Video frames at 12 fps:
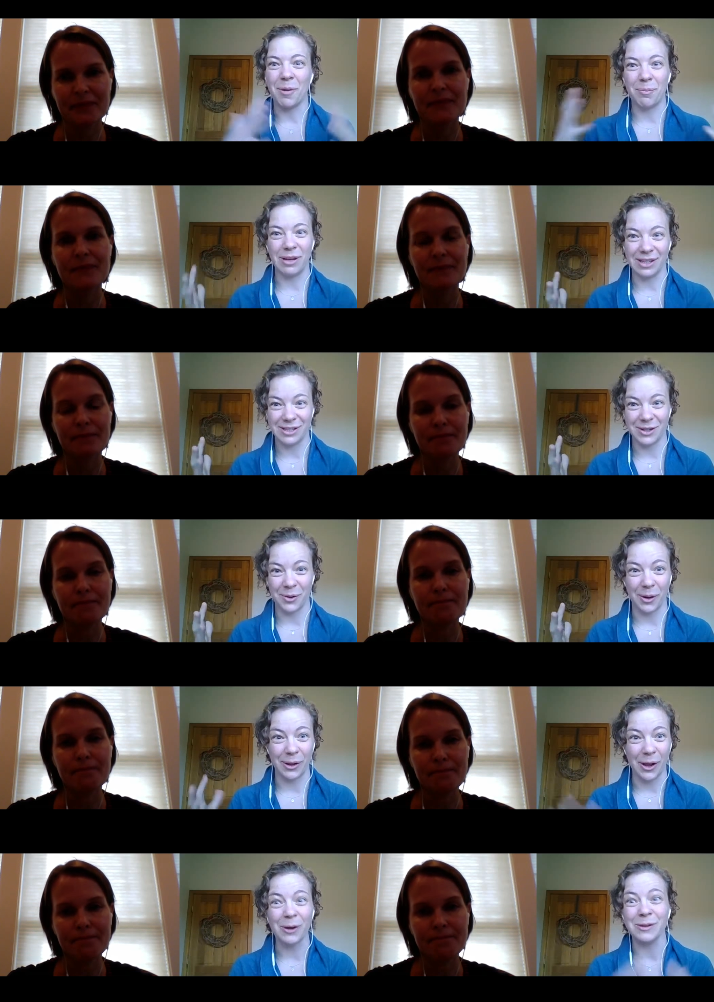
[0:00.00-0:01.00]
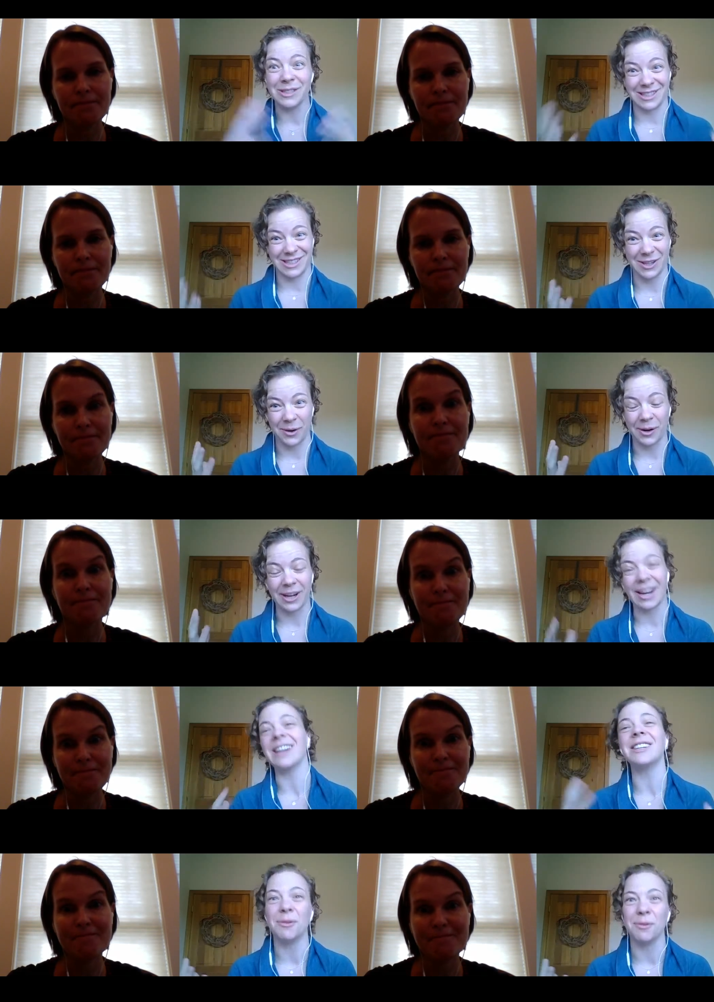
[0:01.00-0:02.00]
Speaker 1: but being mm-hmm. so close and so
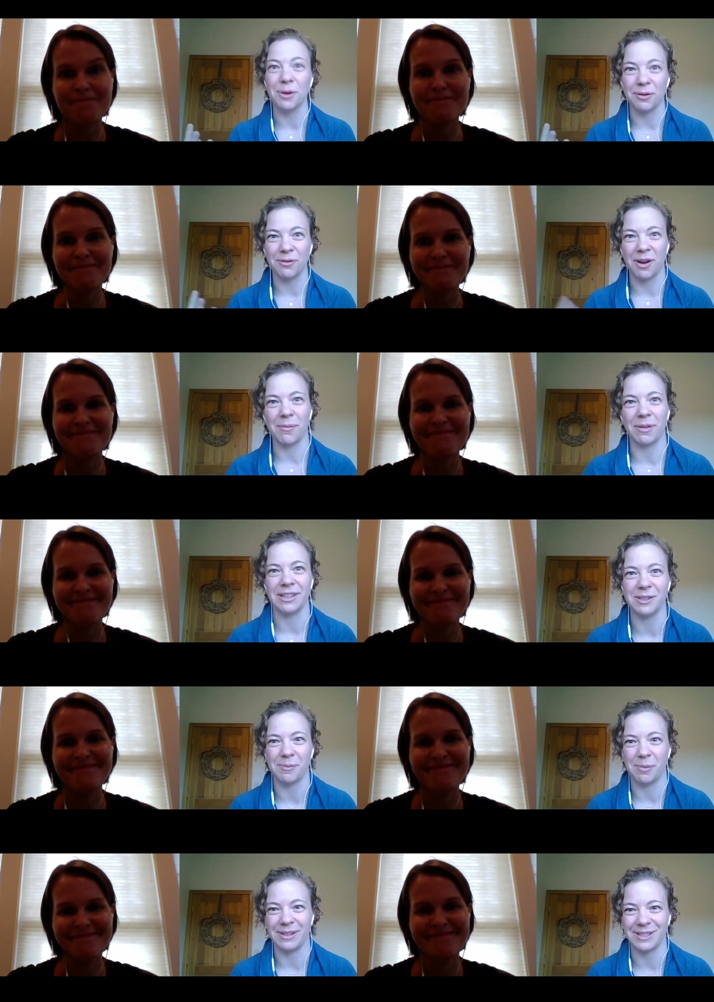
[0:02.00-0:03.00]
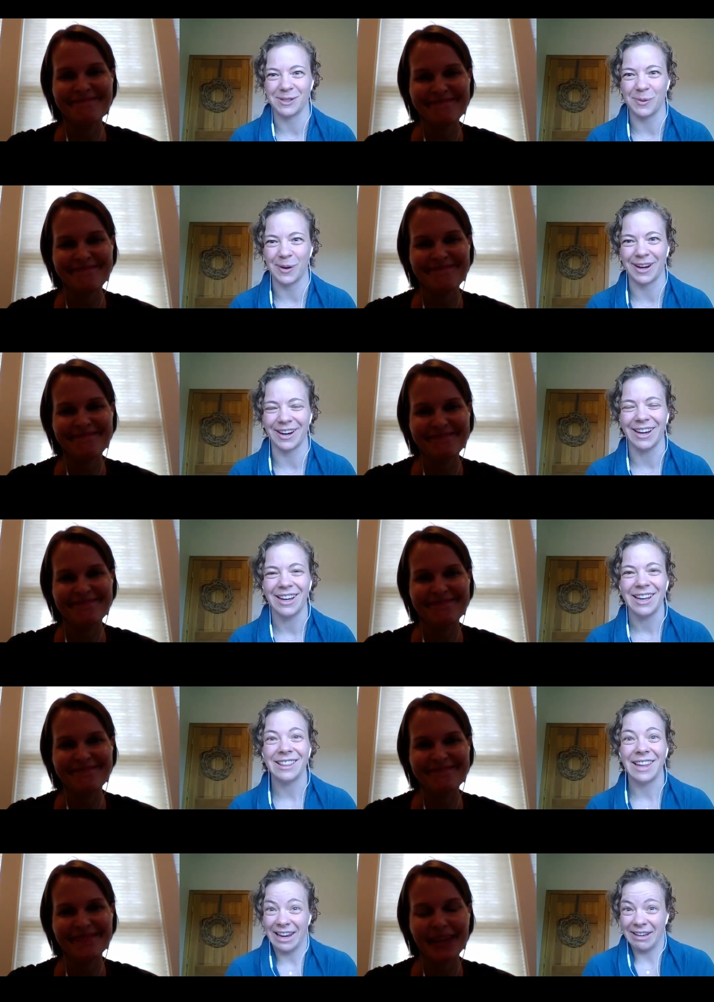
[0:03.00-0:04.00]
connected through mm-hmm. your family to places where
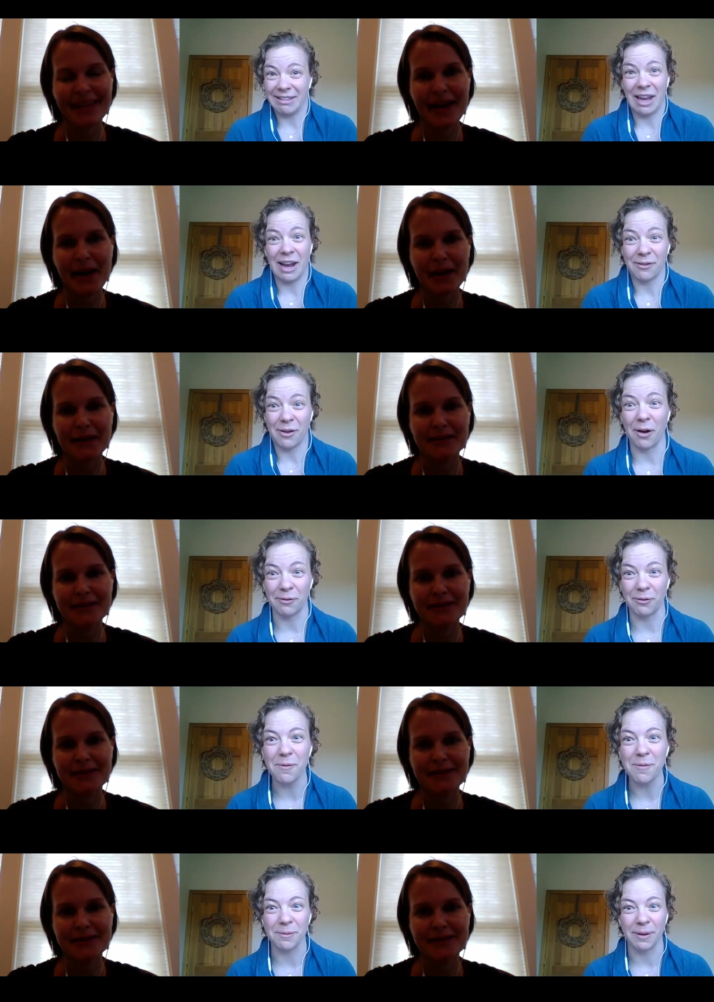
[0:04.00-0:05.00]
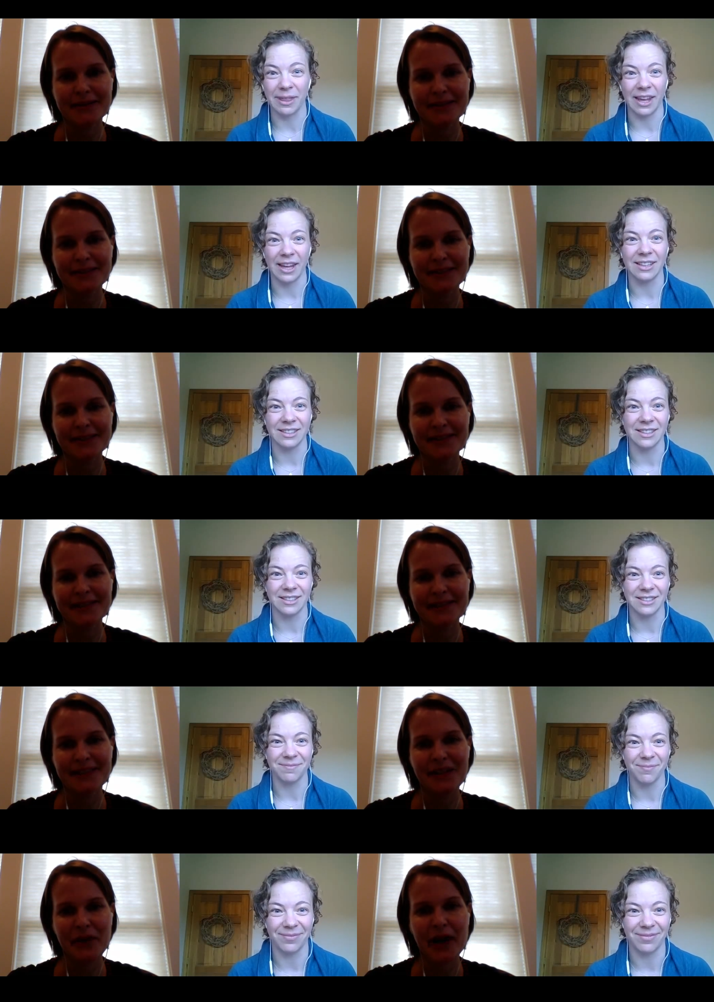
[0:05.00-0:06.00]
they yeah. they have gone forward with it.
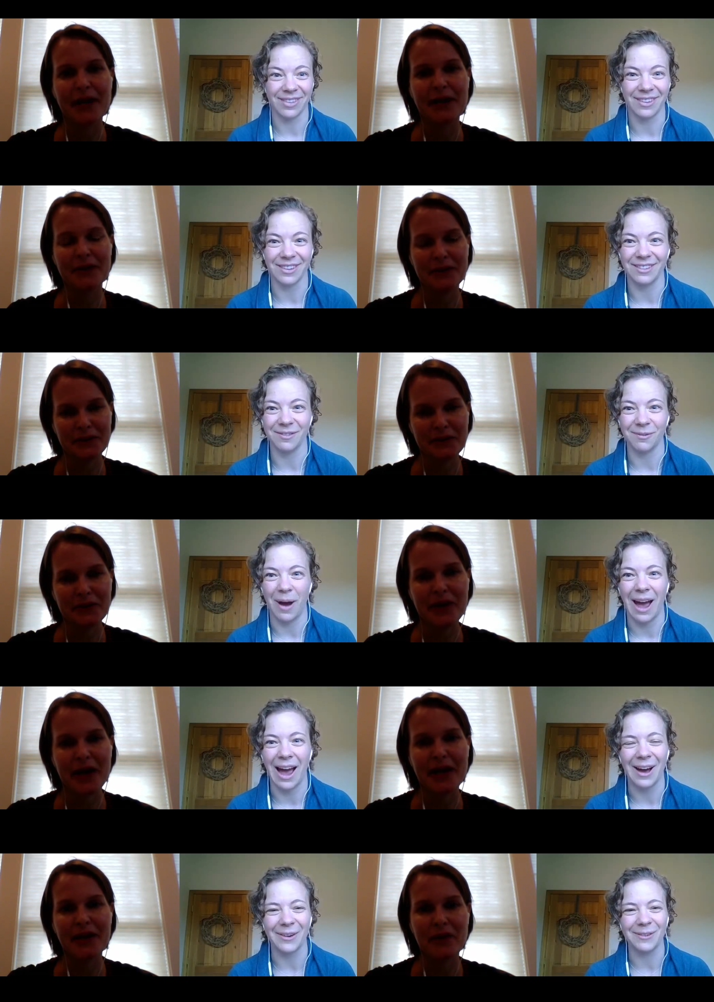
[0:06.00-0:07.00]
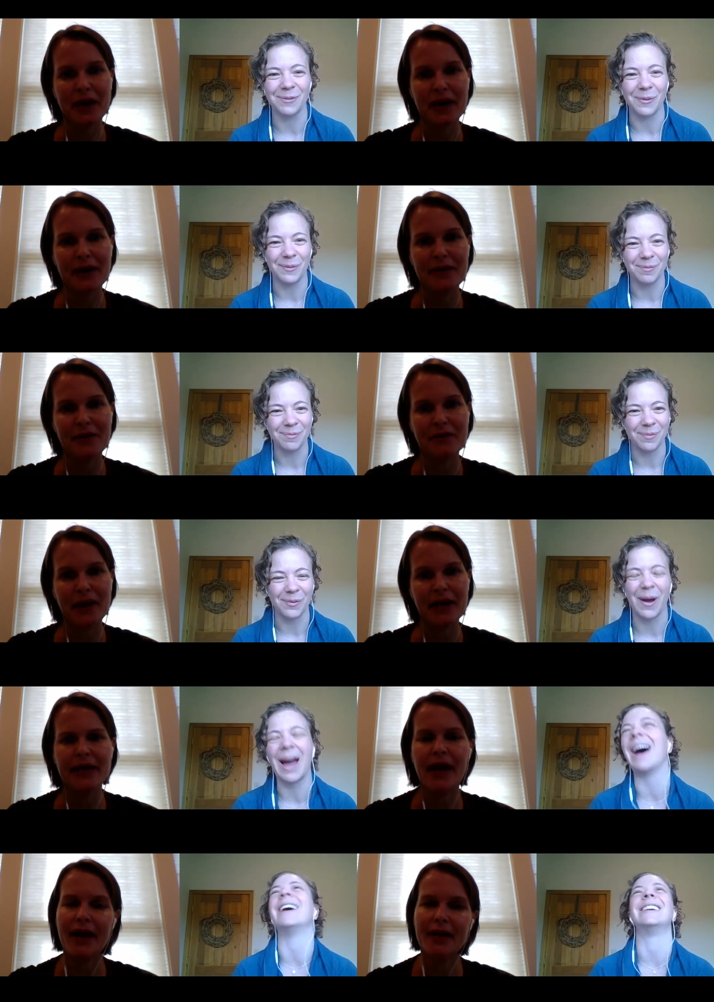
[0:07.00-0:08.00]
Speaker 2: Right. Right, wow. right, right.
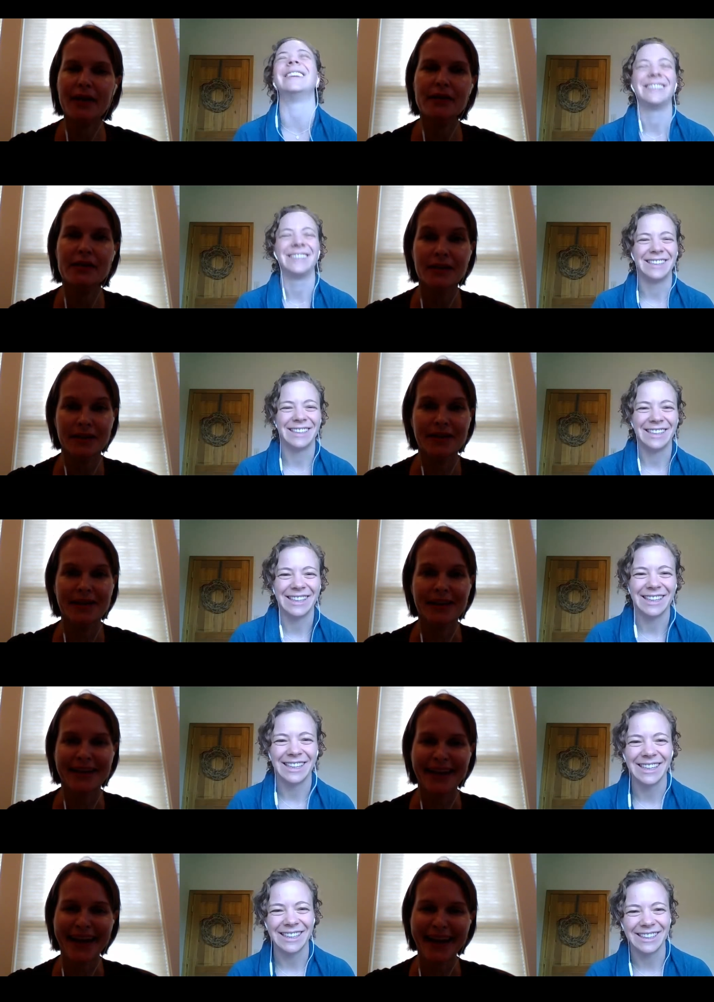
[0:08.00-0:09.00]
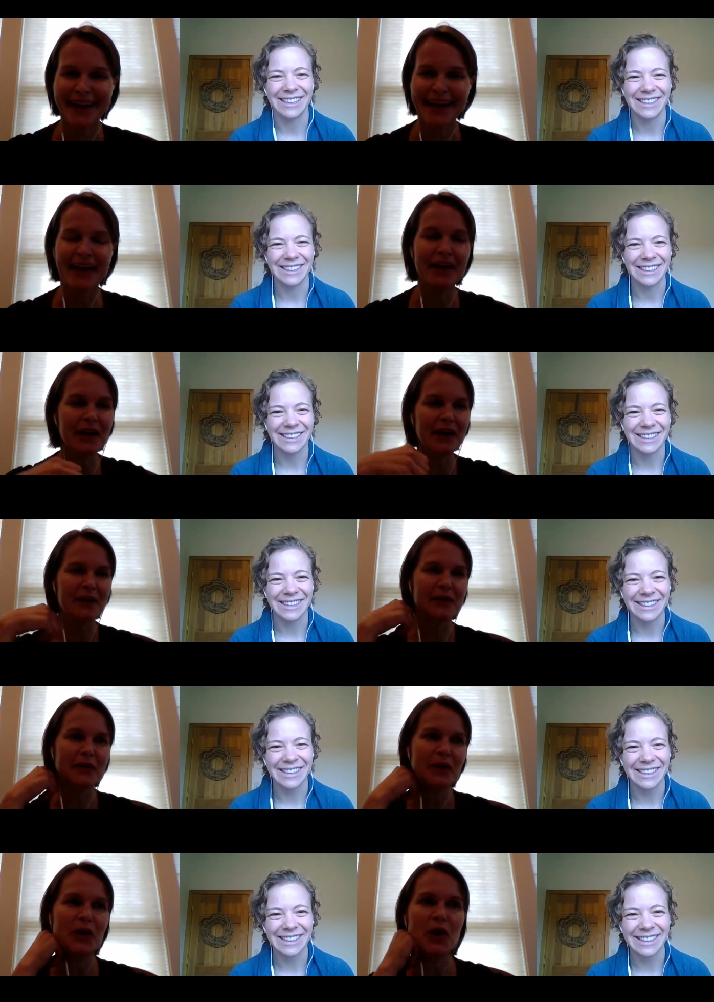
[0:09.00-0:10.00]
Wow. Yeah, and yeah, and uh,
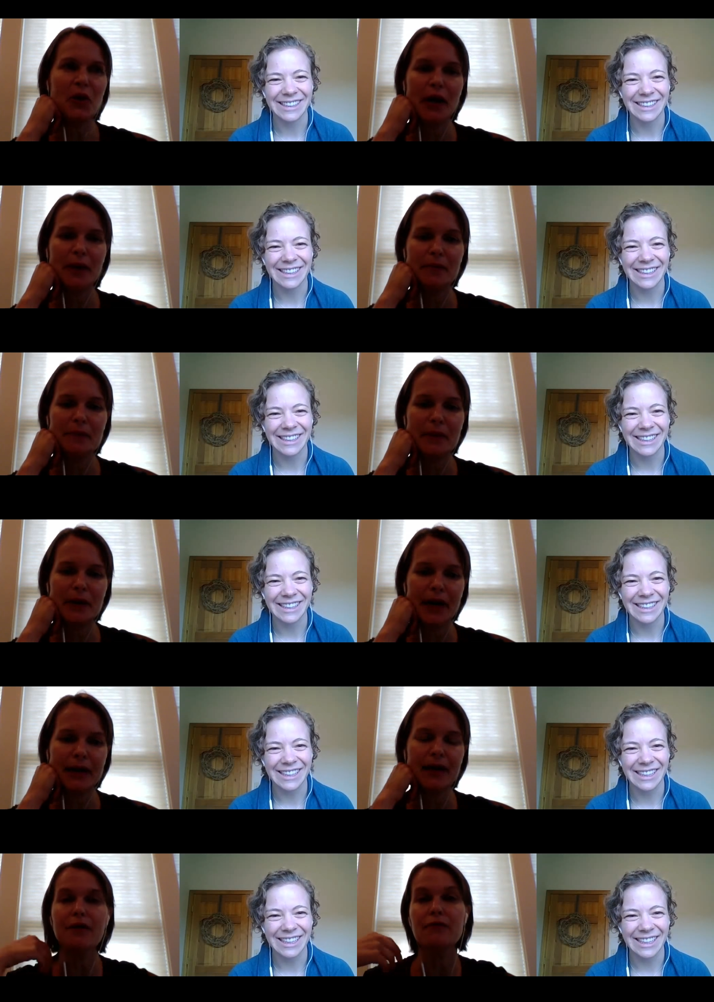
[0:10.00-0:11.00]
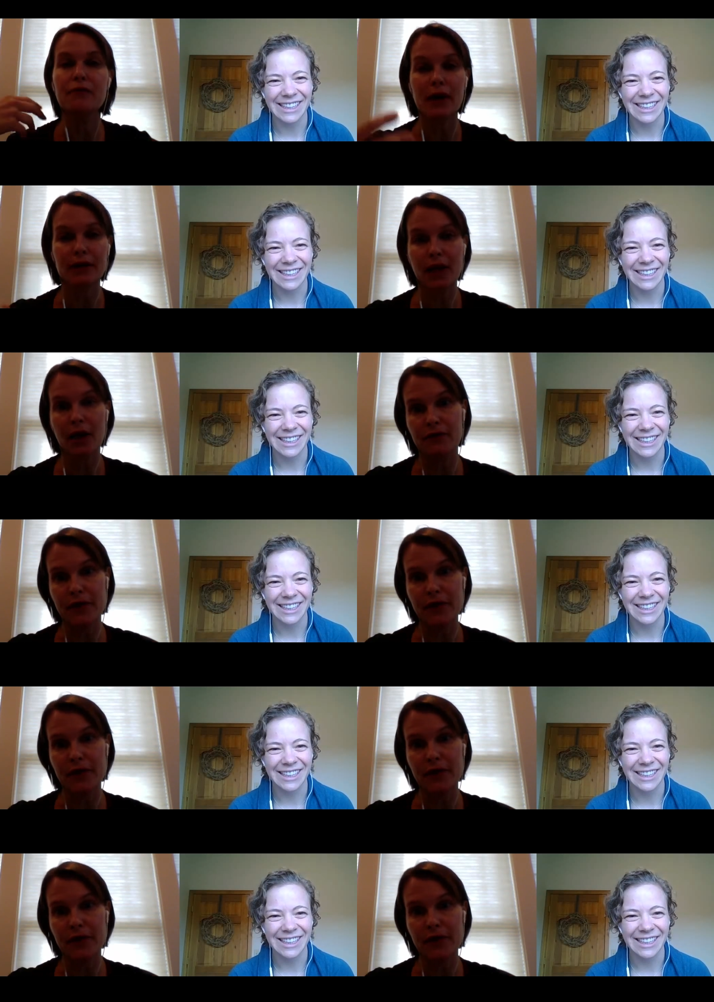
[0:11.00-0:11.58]
you know, I'm I am i i I love